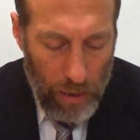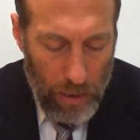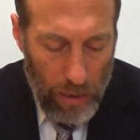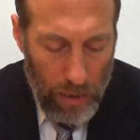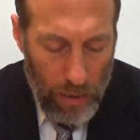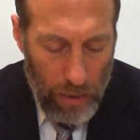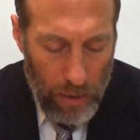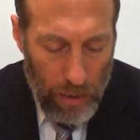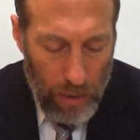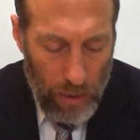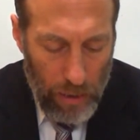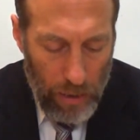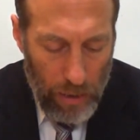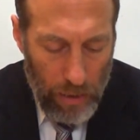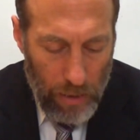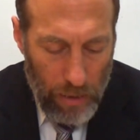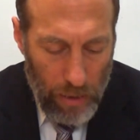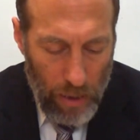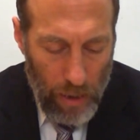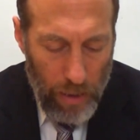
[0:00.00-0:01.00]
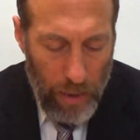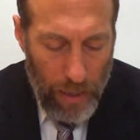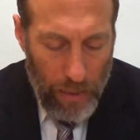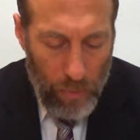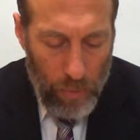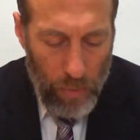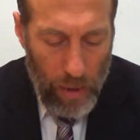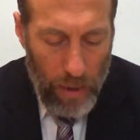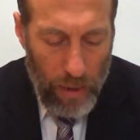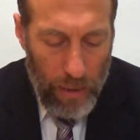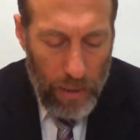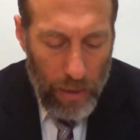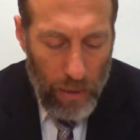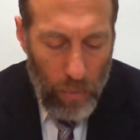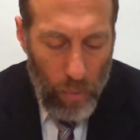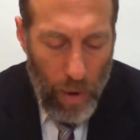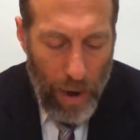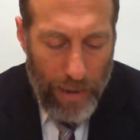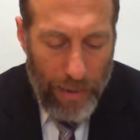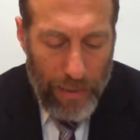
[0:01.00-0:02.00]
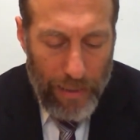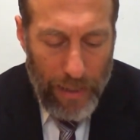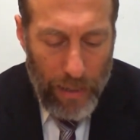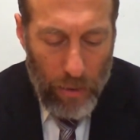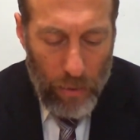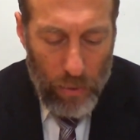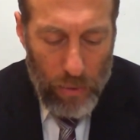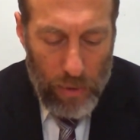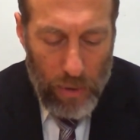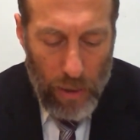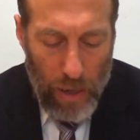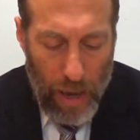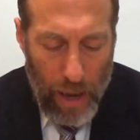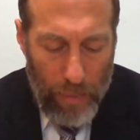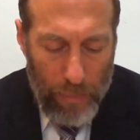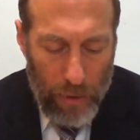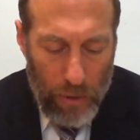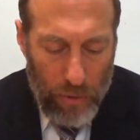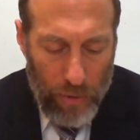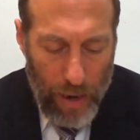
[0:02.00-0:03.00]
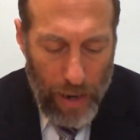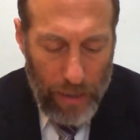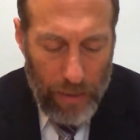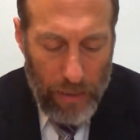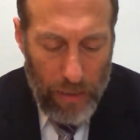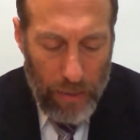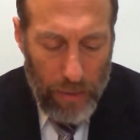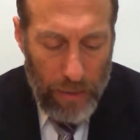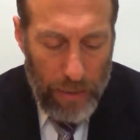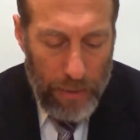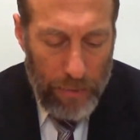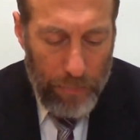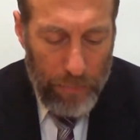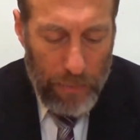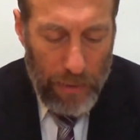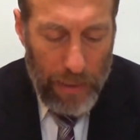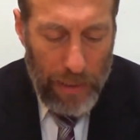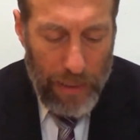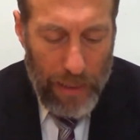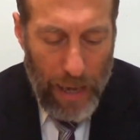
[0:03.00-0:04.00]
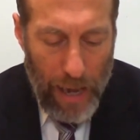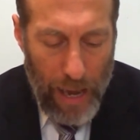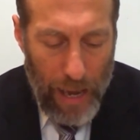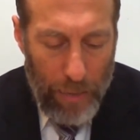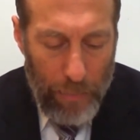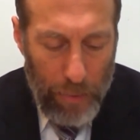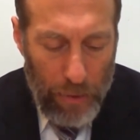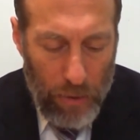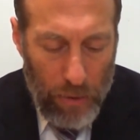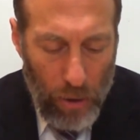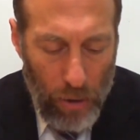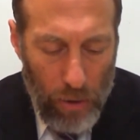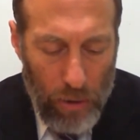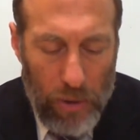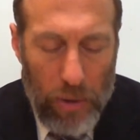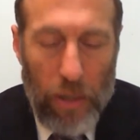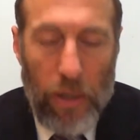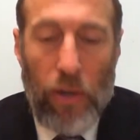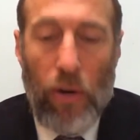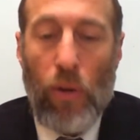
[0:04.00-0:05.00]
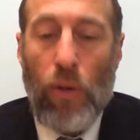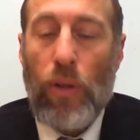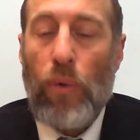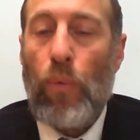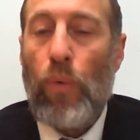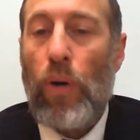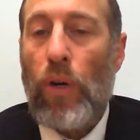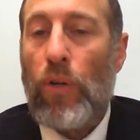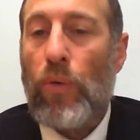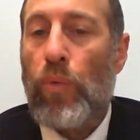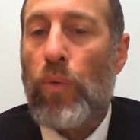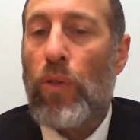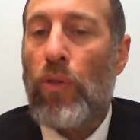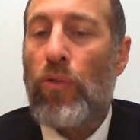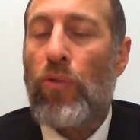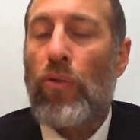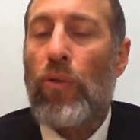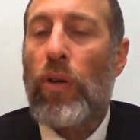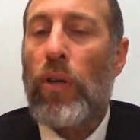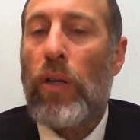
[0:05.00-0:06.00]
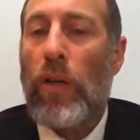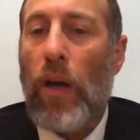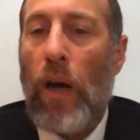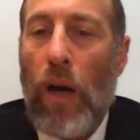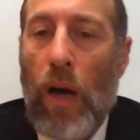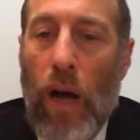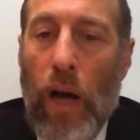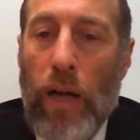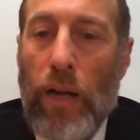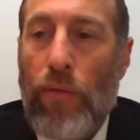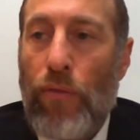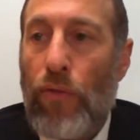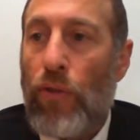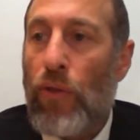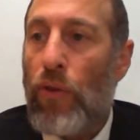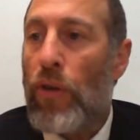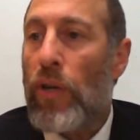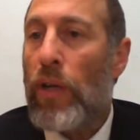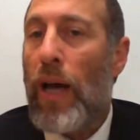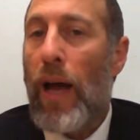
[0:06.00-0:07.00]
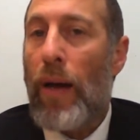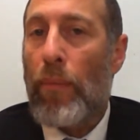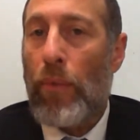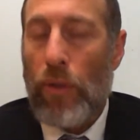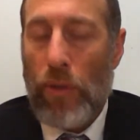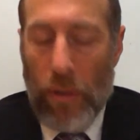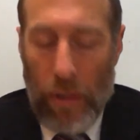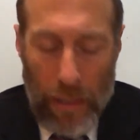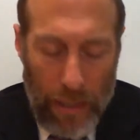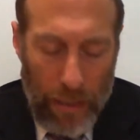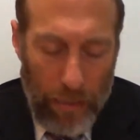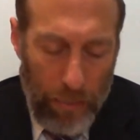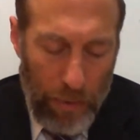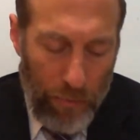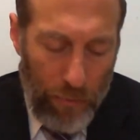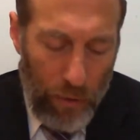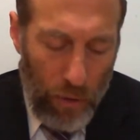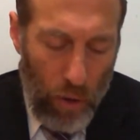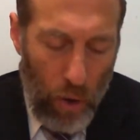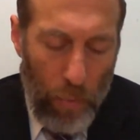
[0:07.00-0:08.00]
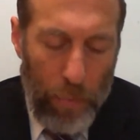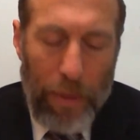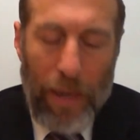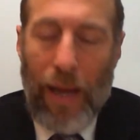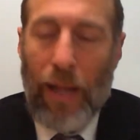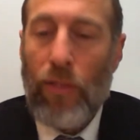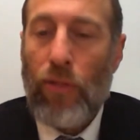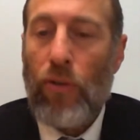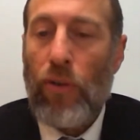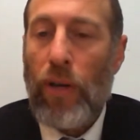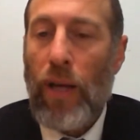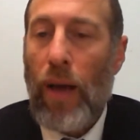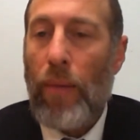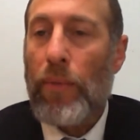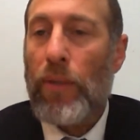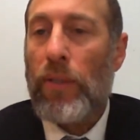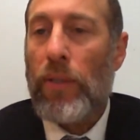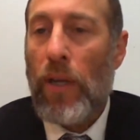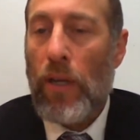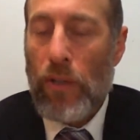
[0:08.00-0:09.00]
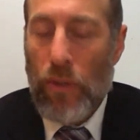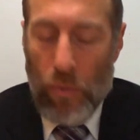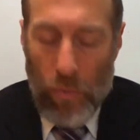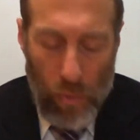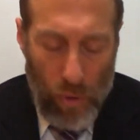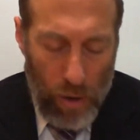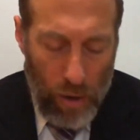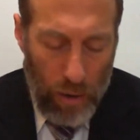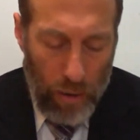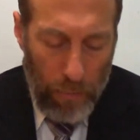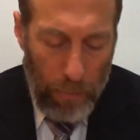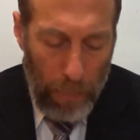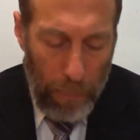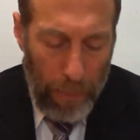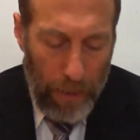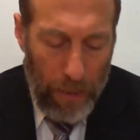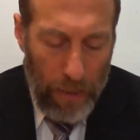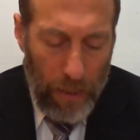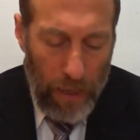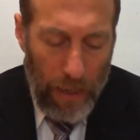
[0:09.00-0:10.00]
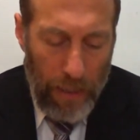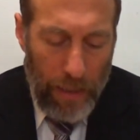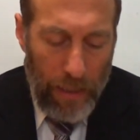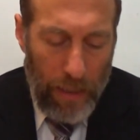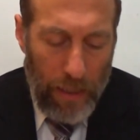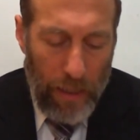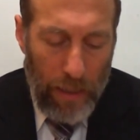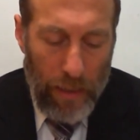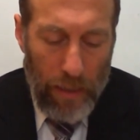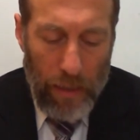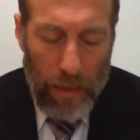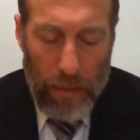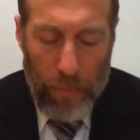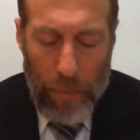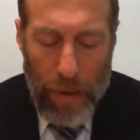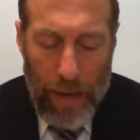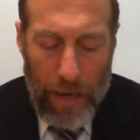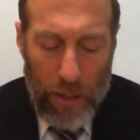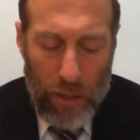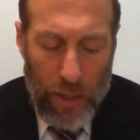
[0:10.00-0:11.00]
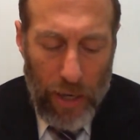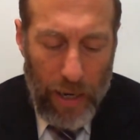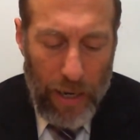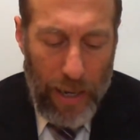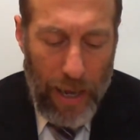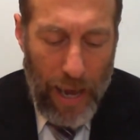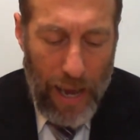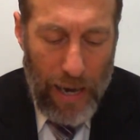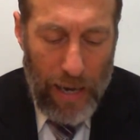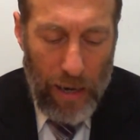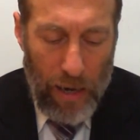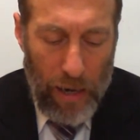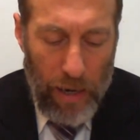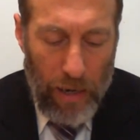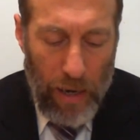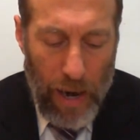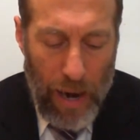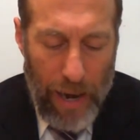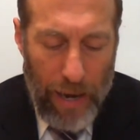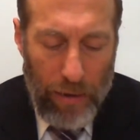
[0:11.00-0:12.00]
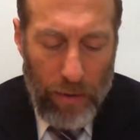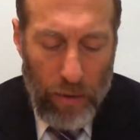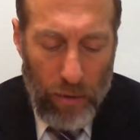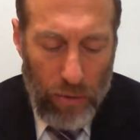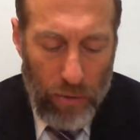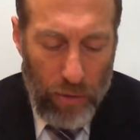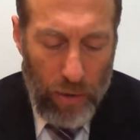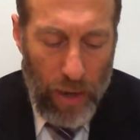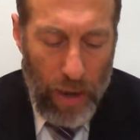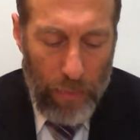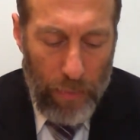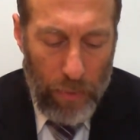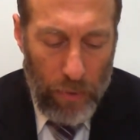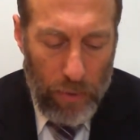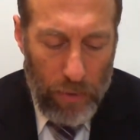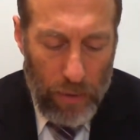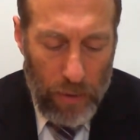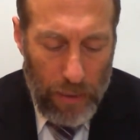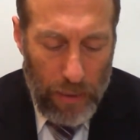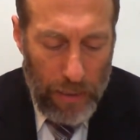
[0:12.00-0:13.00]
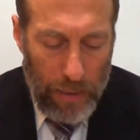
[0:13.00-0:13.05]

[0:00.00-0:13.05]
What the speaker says: Oh, that's why. Why didn't they use the amatraxin? Kikai betolsin. It only works with a height of 30 amos. But if you go beyond 30 amos, it doesn't work. And the Bayis Sheni had a height higher than 30 amos.